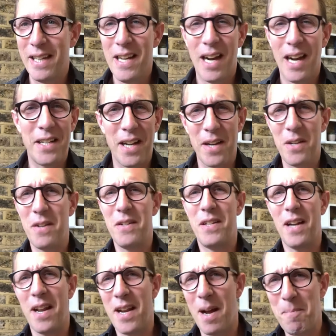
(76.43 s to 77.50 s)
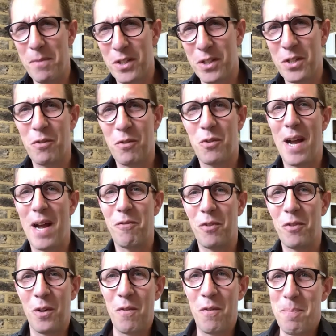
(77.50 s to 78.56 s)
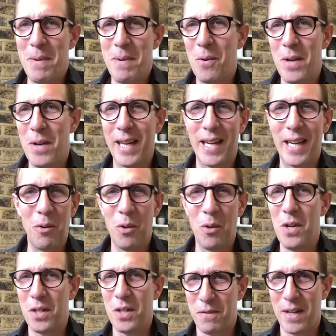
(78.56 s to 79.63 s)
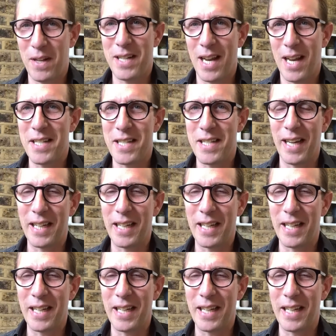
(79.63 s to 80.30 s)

I'd done up the sort of ground floor of the building and it all looked fantastic.